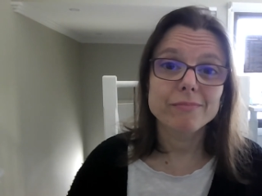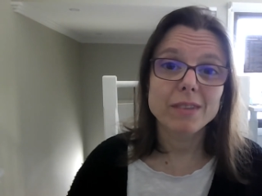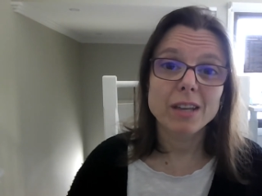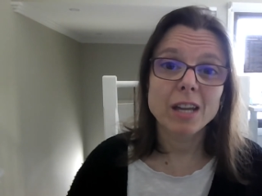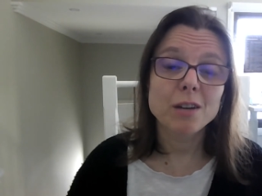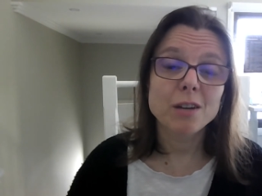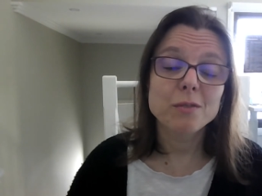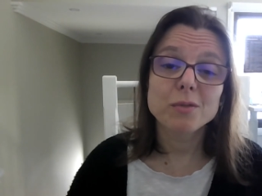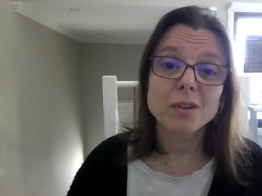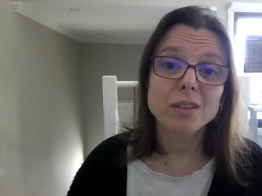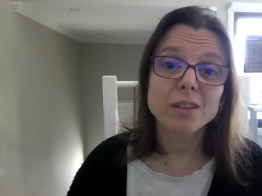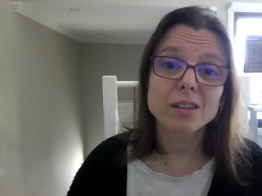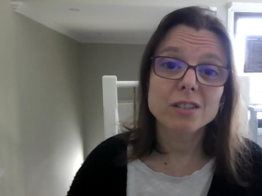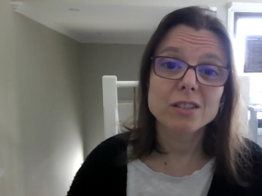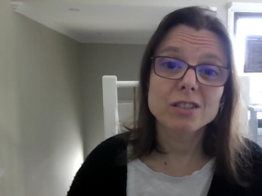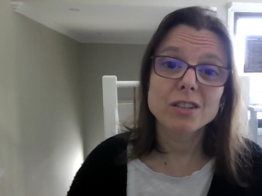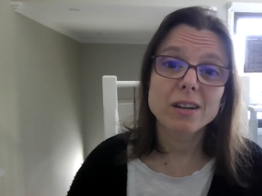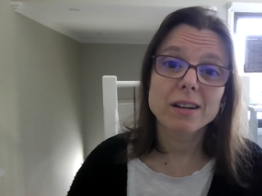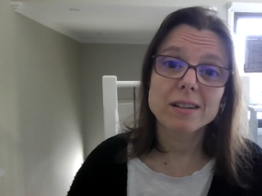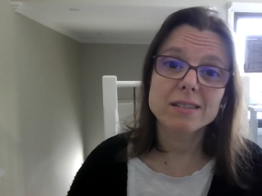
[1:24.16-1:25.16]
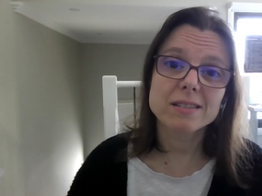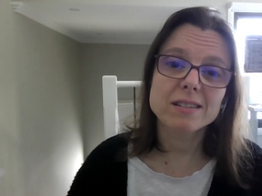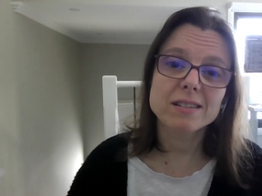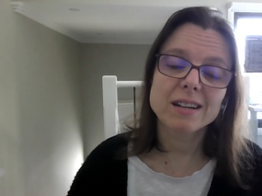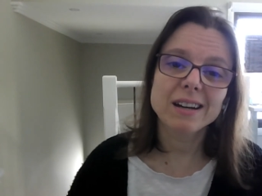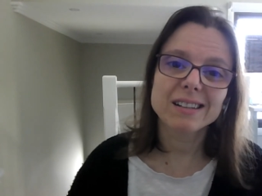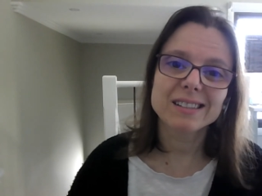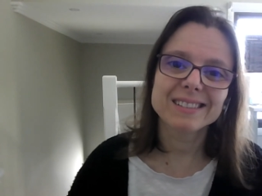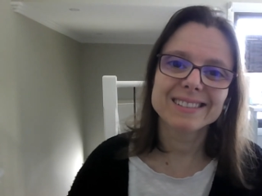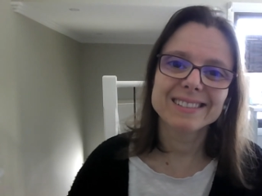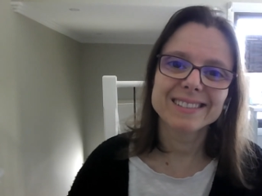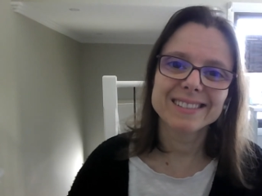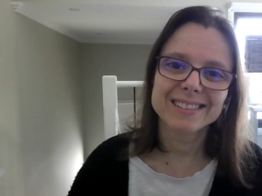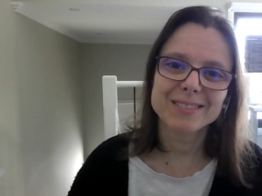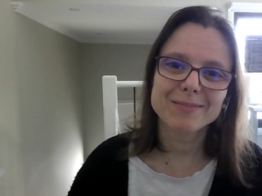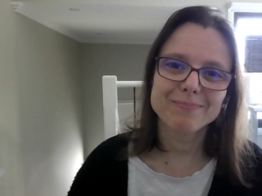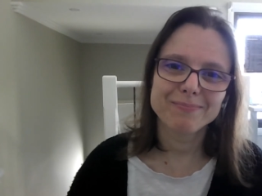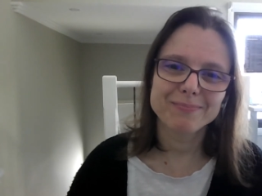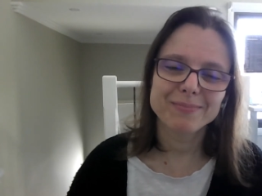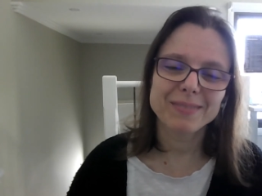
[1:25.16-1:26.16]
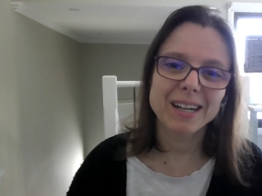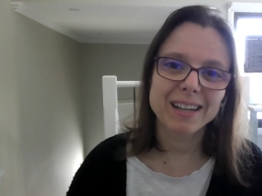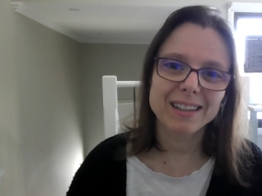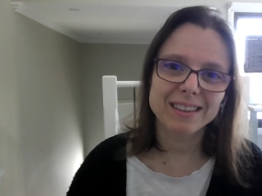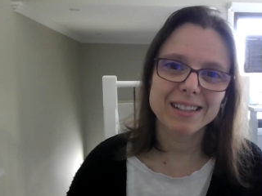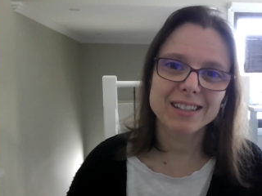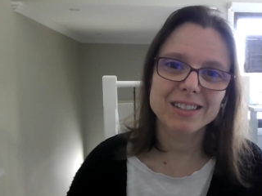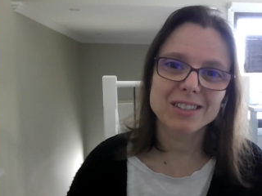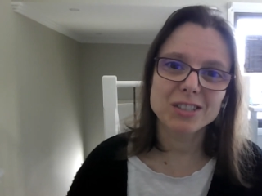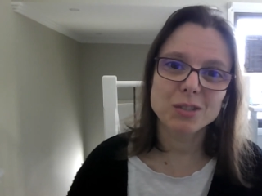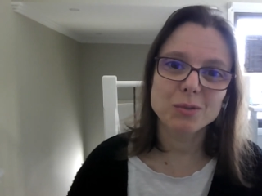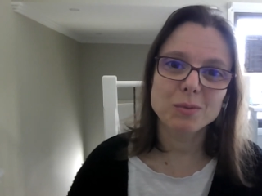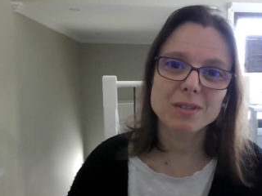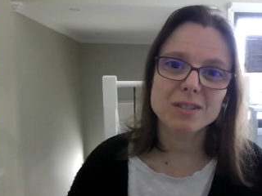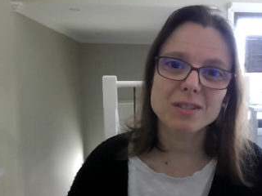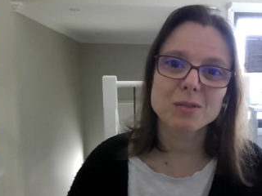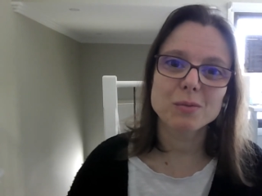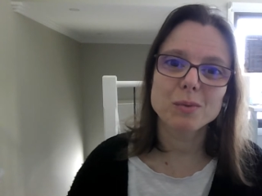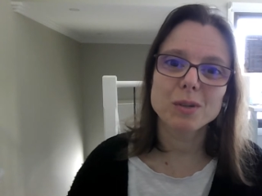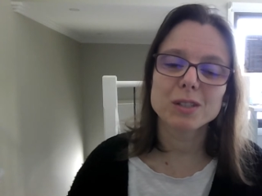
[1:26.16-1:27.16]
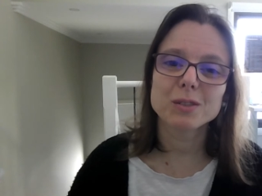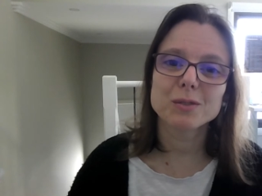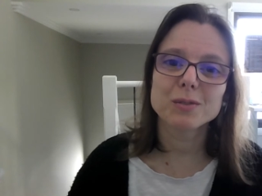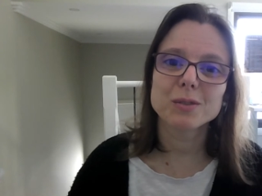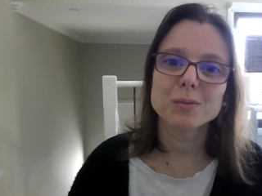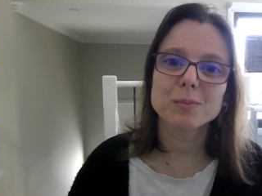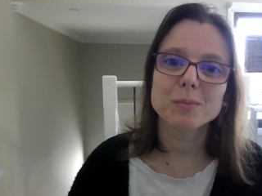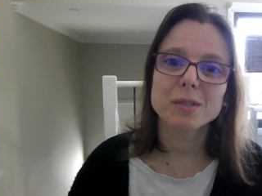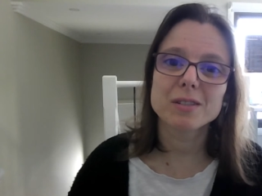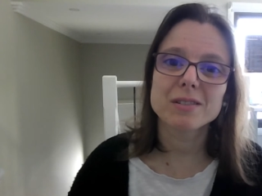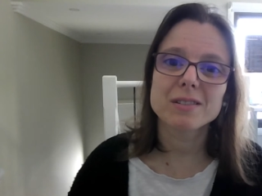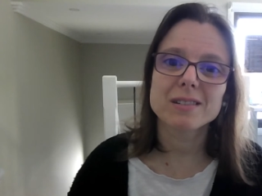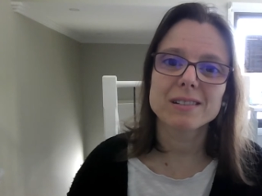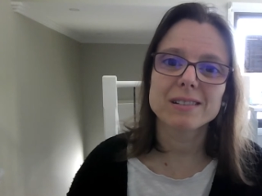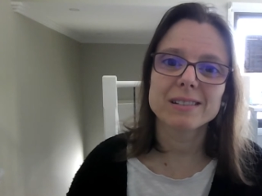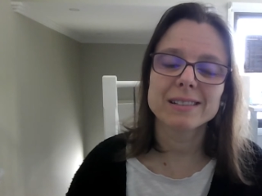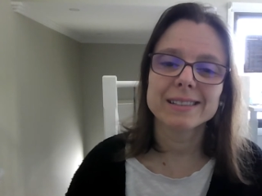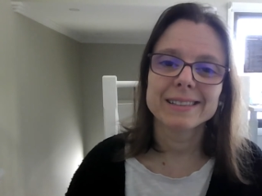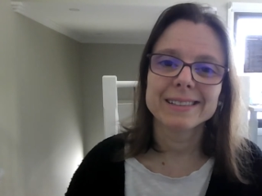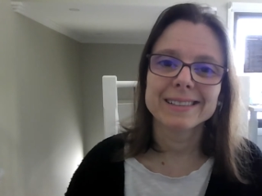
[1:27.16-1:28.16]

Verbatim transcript: everything she has done. I think she was a wonderful person.